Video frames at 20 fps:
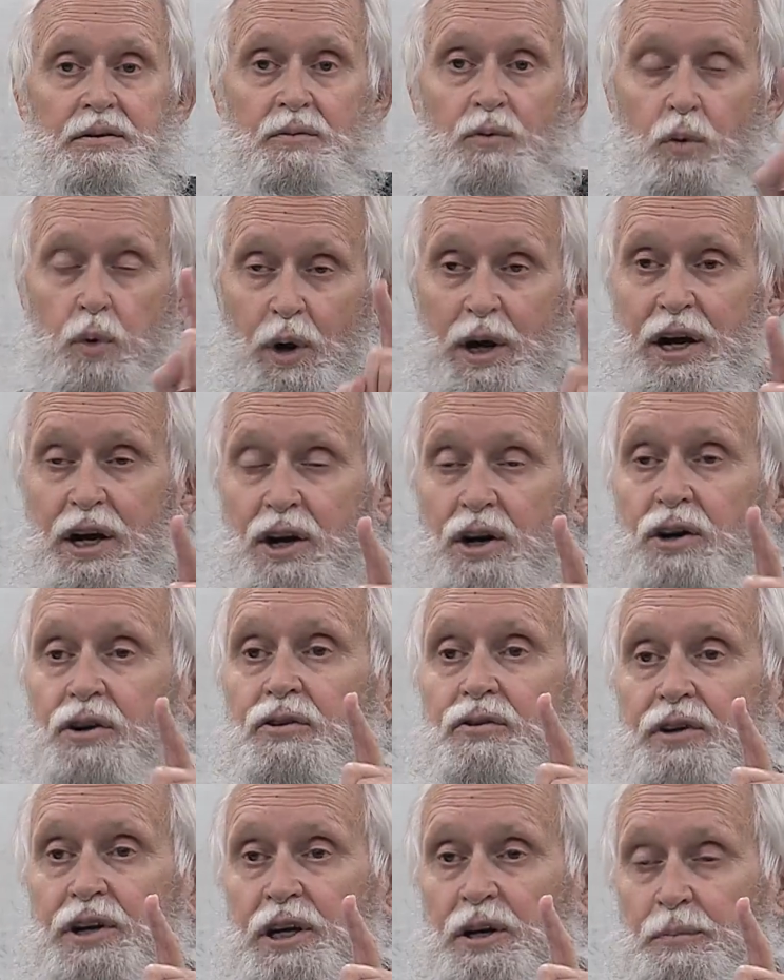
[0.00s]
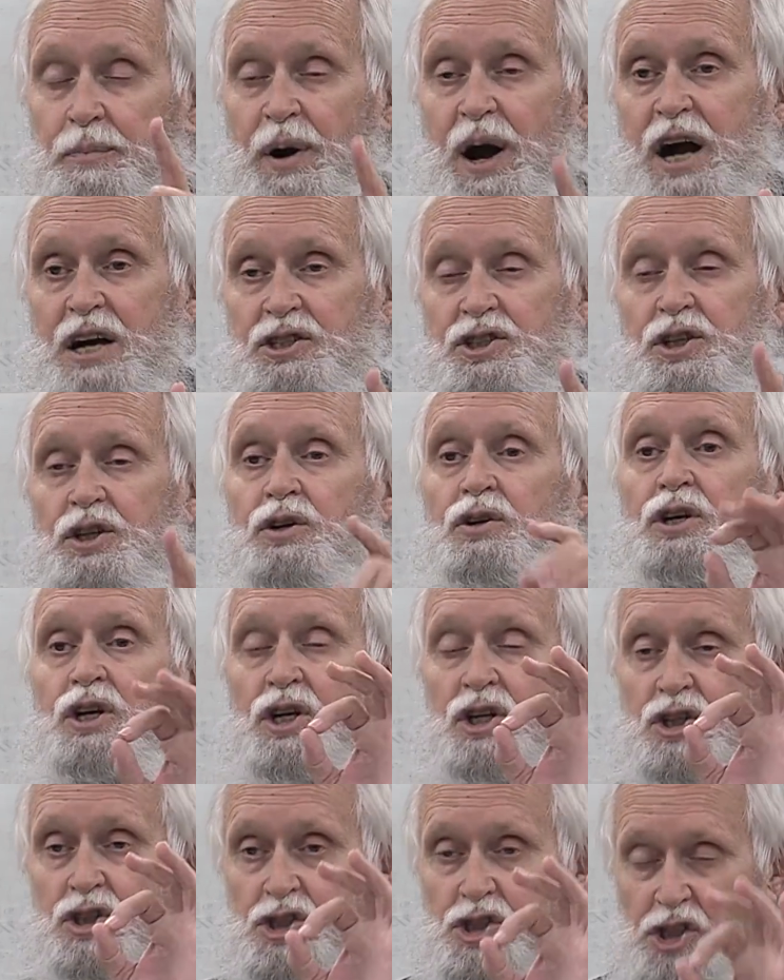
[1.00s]
where the Apostle
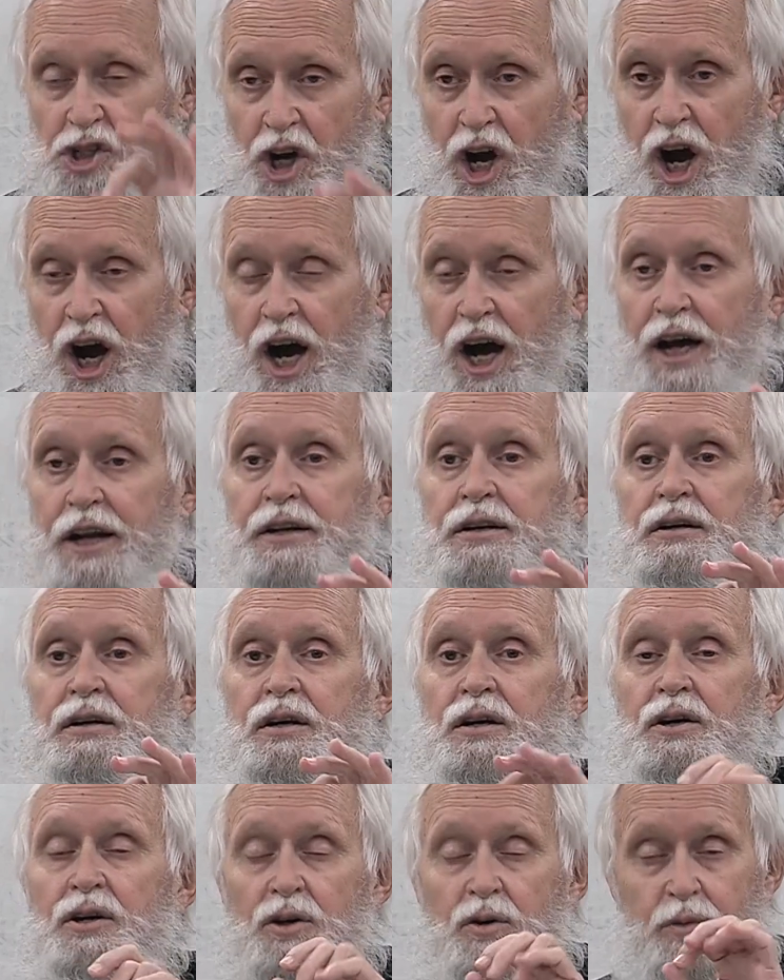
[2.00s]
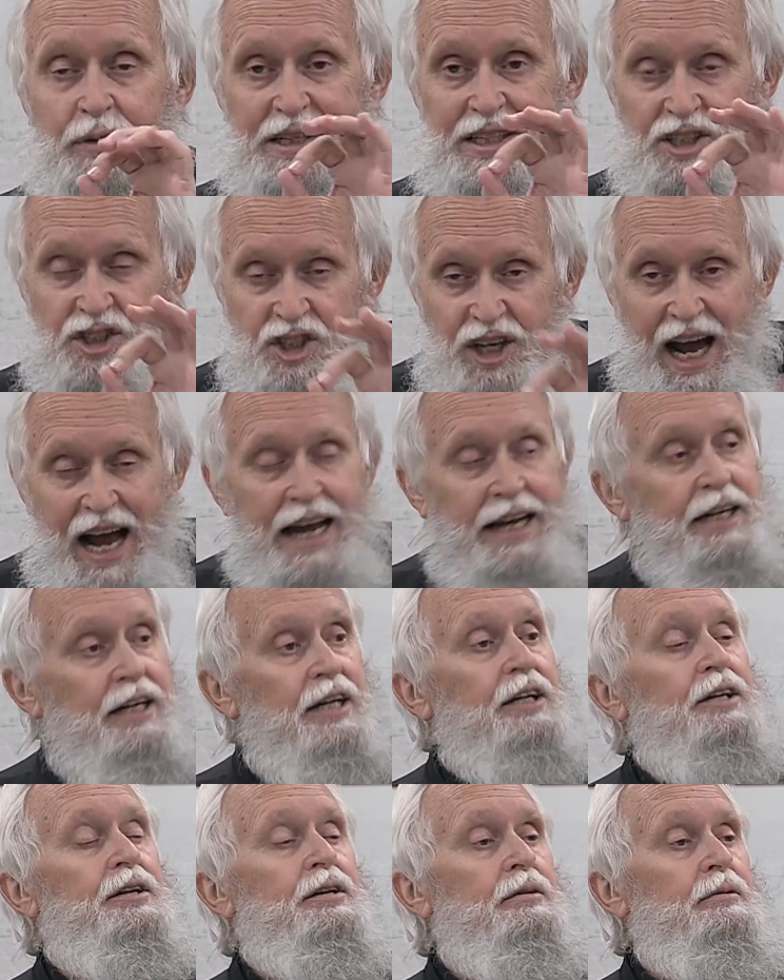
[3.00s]
John
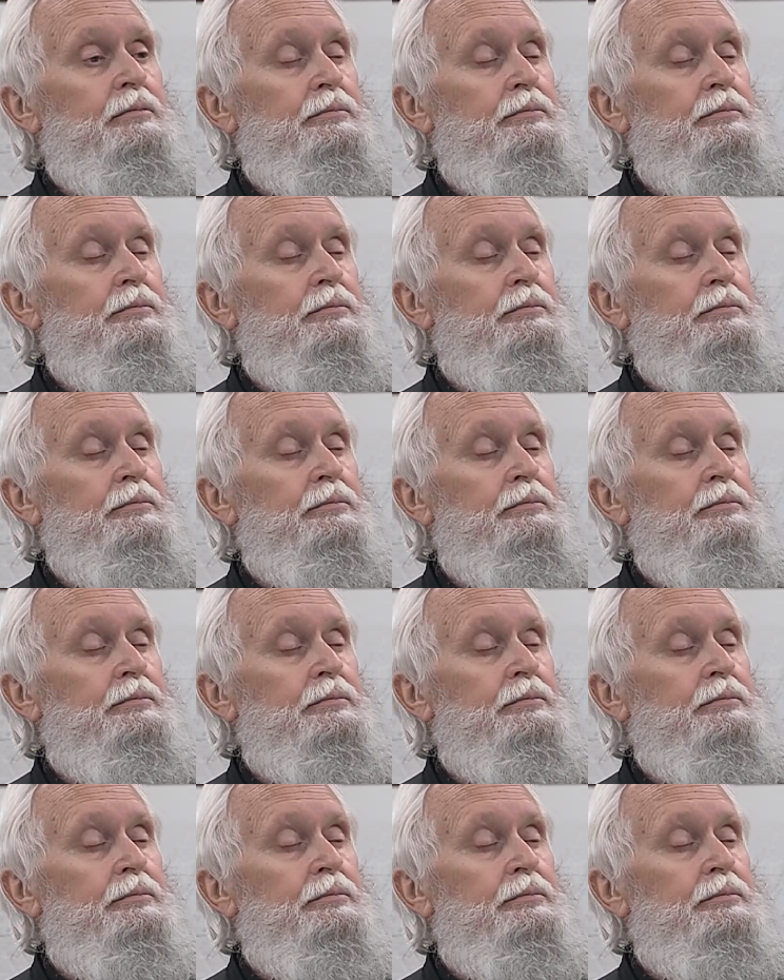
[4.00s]
resided,